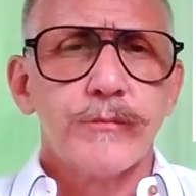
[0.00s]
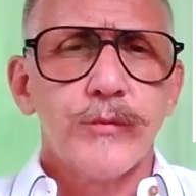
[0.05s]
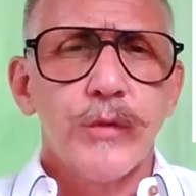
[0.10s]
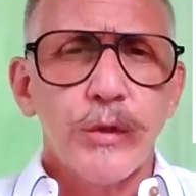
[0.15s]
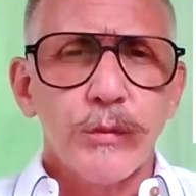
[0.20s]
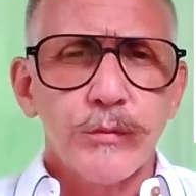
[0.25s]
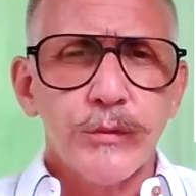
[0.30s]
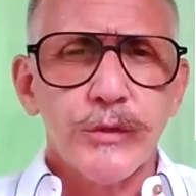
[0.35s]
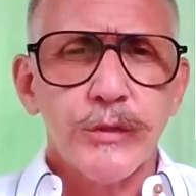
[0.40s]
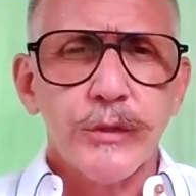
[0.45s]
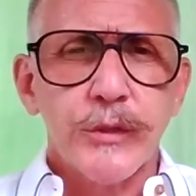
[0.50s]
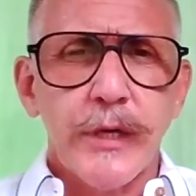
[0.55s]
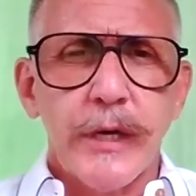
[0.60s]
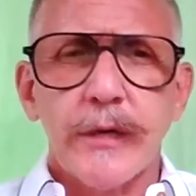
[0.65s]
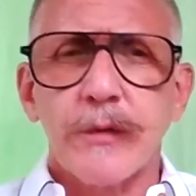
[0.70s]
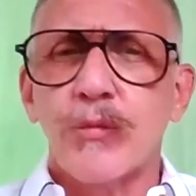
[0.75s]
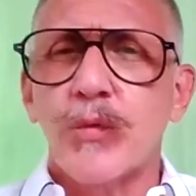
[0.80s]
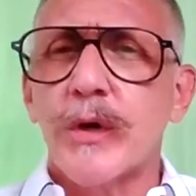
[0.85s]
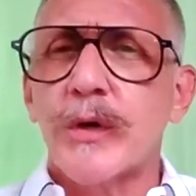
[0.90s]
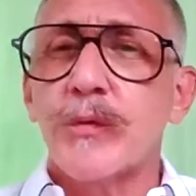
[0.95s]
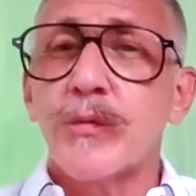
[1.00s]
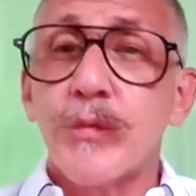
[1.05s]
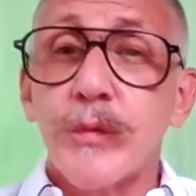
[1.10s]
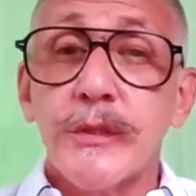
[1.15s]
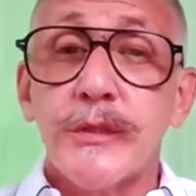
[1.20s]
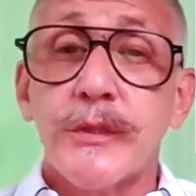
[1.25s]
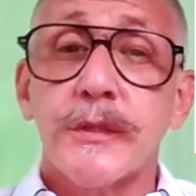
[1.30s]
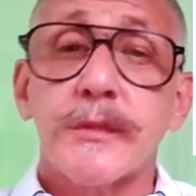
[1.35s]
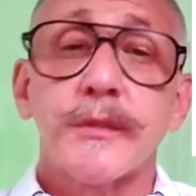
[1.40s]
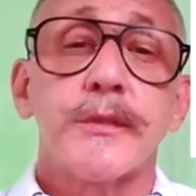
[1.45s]
What would you get? What did
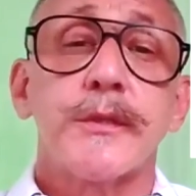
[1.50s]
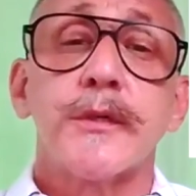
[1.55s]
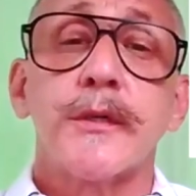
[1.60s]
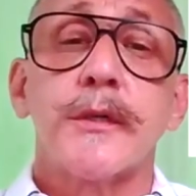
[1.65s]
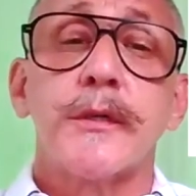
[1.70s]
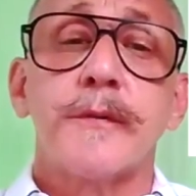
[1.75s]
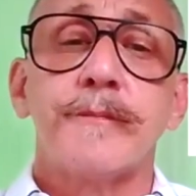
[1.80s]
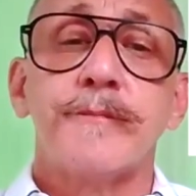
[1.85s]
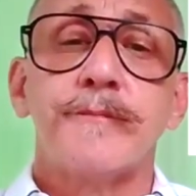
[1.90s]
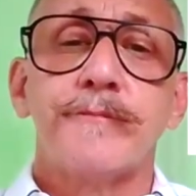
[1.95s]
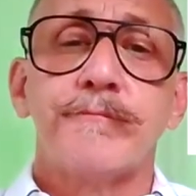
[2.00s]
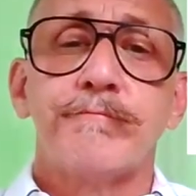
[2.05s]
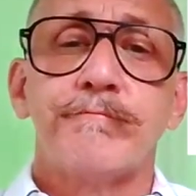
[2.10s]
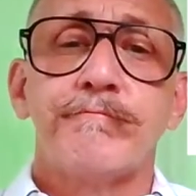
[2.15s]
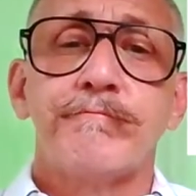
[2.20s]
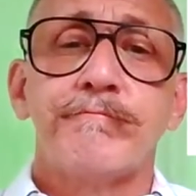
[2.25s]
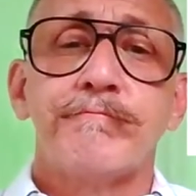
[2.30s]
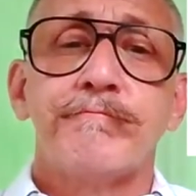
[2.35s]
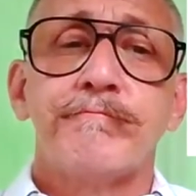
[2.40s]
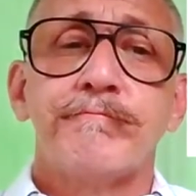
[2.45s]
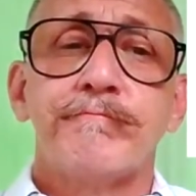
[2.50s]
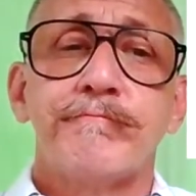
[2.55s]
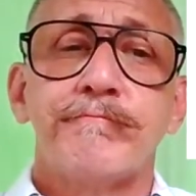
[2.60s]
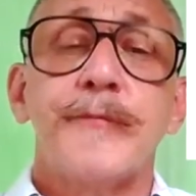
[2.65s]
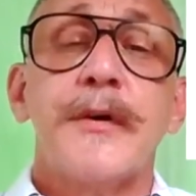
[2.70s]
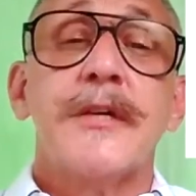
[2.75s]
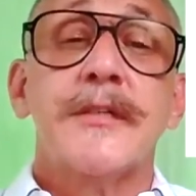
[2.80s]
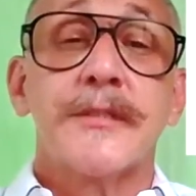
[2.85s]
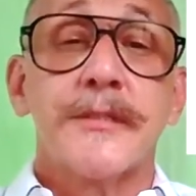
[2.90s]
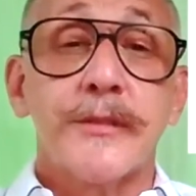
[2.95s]
we just learn?
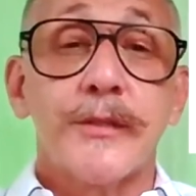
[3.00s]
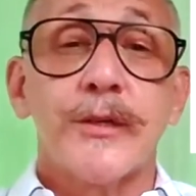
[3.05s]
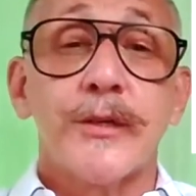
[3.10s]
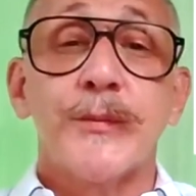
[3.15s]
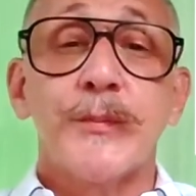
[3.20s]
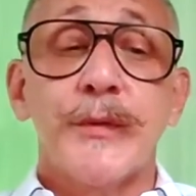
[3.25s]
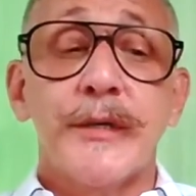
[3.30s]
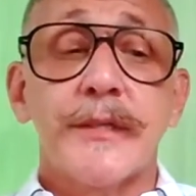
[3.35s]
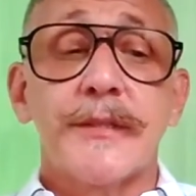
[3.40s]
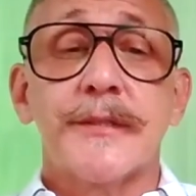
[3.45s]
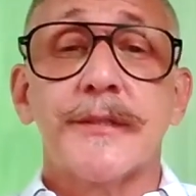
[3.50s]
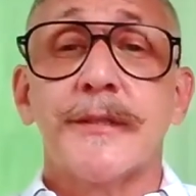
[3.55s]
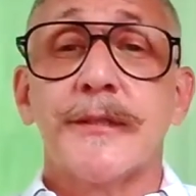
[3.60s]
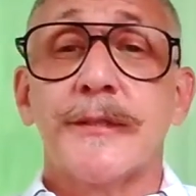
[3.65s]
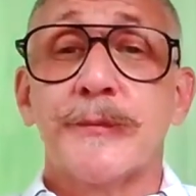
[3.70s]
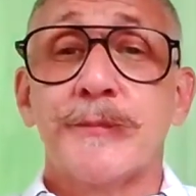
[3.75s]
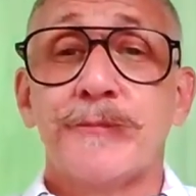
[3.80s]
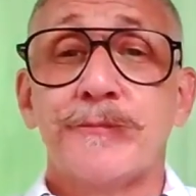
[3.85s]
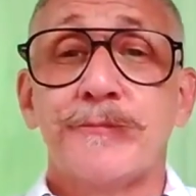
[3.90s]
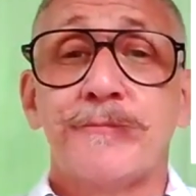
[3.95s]
It's the amygdala.